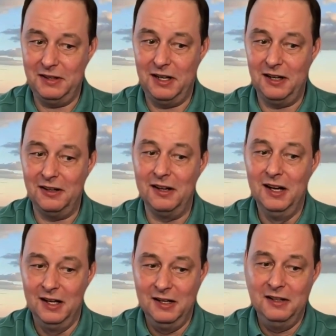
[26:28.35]

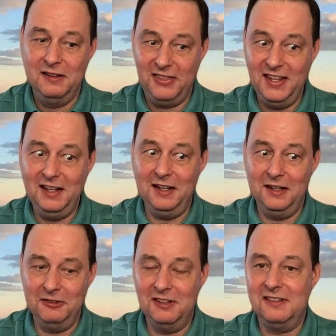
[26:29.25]
are thinking
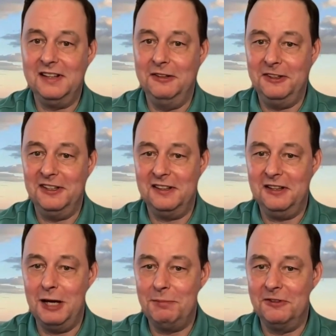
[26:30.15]
of yourself as a
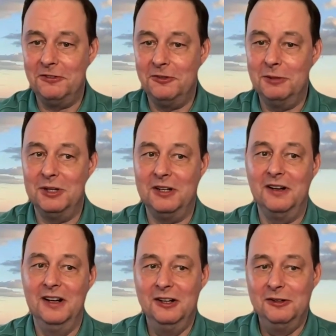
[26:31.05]
top
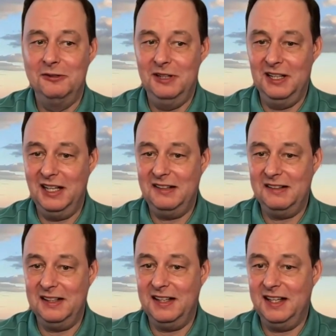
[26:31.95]
performer,
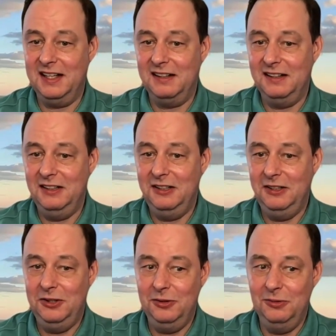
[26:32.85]
realizing that
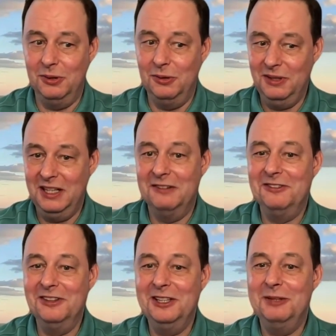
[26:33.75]
you only
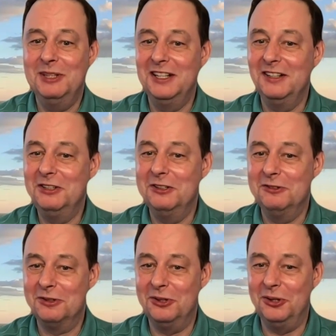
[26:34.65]
have limited
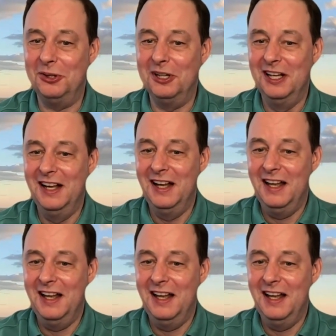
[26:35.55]
control.